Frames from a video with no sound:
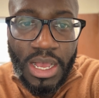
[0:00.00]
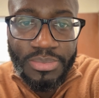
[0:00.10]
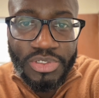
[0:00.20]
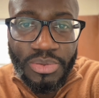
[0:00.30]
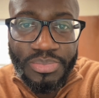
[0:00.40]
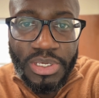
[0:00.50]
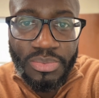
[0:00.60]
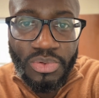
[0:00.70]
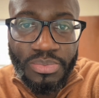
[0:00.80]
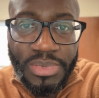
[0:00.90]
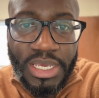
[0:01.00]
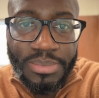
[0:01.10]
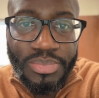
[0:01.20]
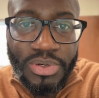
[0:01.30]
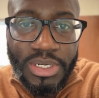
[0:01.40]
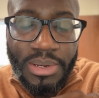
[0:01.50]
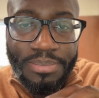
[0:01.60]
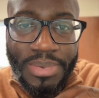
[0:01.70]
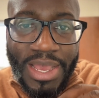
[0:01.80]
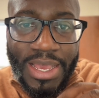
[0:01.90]
Some people may put a
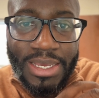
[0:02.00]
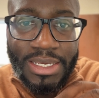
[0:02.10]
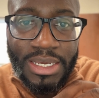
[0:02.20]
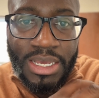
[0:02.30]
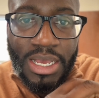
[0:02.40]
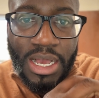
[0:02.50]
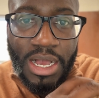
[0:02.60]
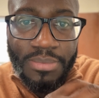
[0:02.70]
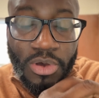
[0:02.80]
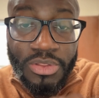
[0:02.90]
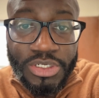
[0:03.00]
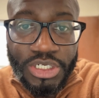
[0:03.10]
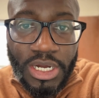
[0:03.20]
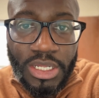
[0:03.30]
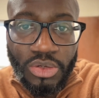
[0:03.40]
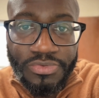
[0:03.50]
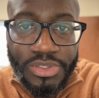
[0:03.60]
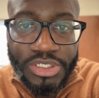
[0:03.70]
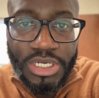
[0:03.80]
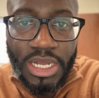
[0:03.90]
bag on the child over
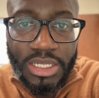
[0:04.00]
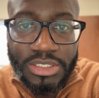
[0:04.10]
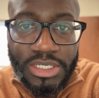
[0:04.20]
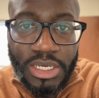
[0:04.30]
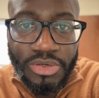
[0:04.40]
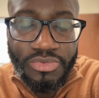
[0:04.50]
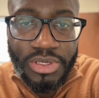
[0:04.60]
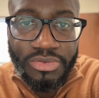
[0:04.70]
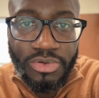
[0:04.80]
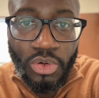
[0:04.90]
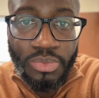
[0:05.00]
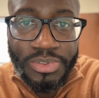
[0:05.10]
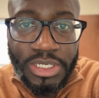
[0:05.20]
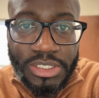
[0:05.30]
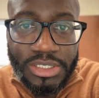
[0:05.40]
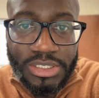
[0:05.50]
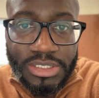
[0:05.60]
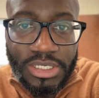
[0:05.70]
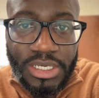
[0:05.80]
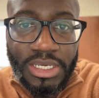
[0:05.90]
the child's urethral opening to
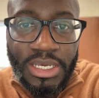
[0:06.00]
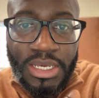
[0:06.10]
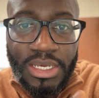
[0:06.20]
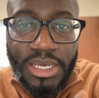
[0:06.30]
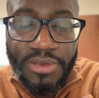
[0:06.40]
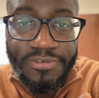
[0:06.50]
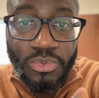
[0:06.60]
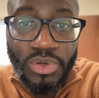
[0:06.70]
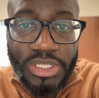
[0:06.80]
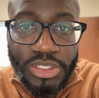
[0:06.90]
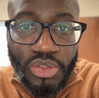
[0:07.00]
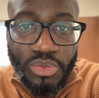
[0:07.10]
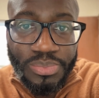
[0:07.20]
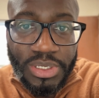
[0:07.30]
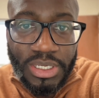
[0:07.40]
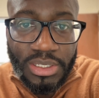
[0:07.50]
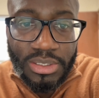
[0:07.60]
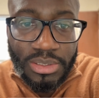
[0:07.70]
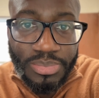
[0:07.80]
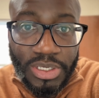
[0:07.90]
see if and when they do pee,
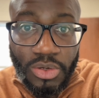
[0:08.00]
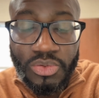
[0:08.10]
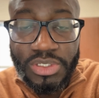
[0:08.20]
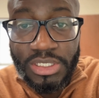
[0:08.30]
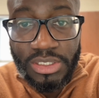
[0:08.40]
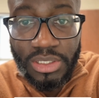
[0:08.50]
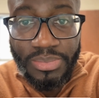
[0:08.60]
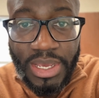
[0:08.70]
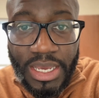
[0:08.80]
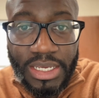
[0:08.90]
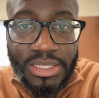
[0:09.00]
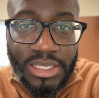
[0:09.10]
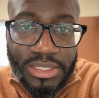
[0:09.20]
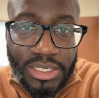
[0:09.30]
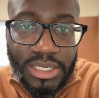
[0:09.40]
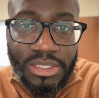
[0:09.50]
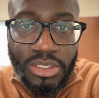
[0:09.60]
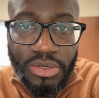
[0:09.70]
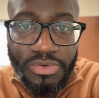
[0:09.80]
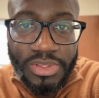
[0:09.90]
the pee goes into the bag and then they get the
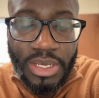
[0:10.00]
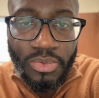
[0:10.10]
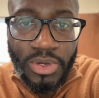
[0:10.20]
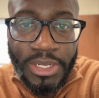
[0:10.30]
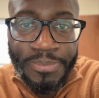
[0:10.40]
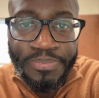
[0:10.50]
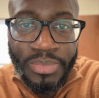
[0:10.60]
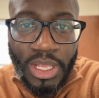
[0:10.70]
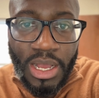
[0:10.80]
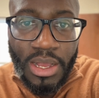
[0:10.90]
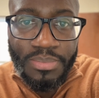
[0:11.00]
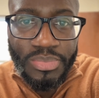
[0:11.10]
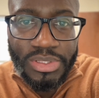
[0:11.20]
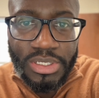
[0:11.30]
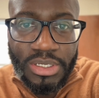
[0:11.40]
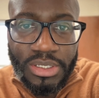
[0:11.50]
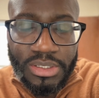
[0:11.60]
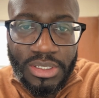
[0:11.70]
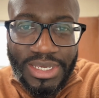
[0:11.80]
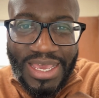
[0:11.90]
urine that way. But the
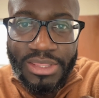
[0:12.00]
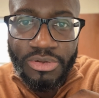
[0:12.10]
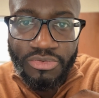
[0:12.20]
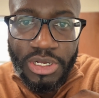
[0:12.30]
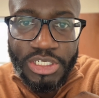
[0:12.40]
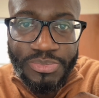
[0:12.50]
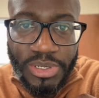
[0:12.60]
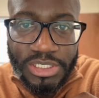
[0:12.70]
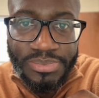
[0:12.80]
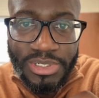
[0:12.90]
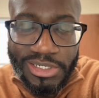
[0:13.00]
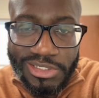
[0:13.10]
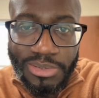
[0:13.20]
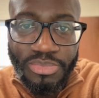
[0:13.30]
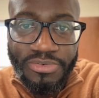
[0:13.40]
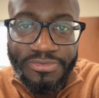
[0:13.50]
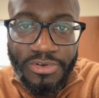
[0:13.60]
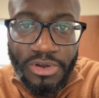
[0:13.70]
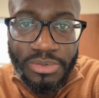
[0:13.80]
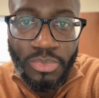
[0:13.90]
catheterized specimen is the
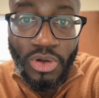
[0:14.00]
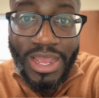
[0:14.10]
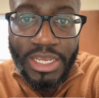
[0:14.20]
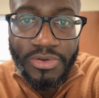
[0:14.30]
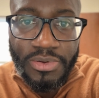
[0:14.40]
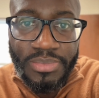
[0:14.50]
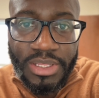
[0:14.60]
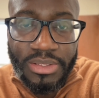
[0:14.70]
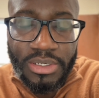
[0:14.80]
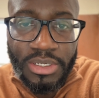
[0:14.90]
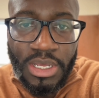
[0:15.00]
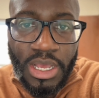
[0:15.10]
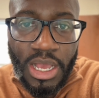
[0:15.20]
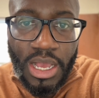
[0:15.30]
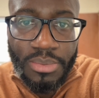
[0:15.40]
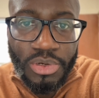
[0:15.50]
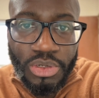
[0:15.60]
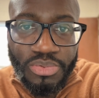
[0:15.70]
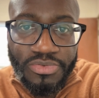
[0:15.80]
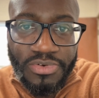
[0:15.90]
preferred, more accurate method, but
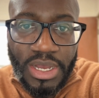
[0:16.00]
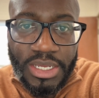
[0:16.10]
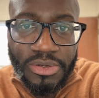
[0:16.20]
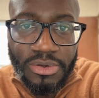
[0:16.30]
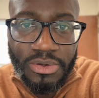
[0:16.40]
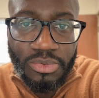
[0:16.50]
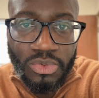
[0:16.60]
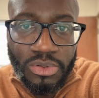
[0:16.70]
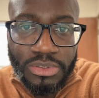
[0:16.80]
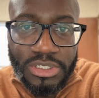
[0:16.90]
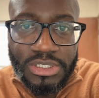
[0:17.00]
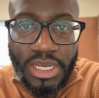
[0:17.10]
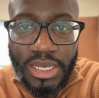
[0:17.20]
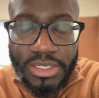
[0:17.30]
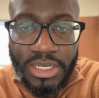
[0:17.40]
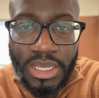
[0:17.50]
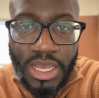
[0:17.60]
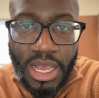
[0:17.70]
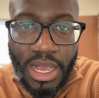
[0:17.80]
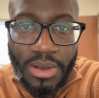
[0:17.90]
your provider will decide
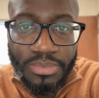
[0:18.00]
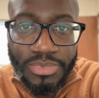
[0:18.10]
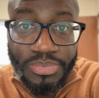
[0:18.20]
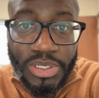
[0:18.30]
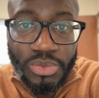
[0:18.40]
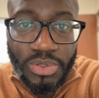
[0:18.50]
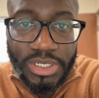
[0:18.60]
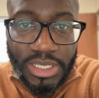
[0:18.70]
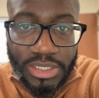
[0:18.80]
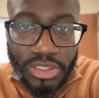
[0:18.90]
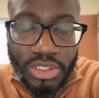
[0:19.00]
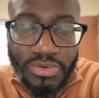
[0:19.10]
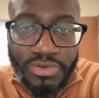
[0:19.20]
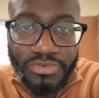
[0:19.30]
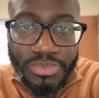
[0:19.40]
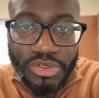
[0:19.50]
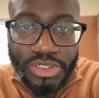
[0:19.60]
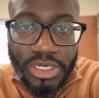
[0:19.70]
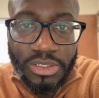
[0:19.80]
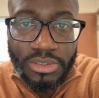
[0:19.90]
the best way to get the urine from your
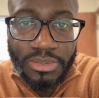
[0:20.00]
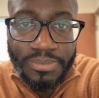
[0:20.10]
child.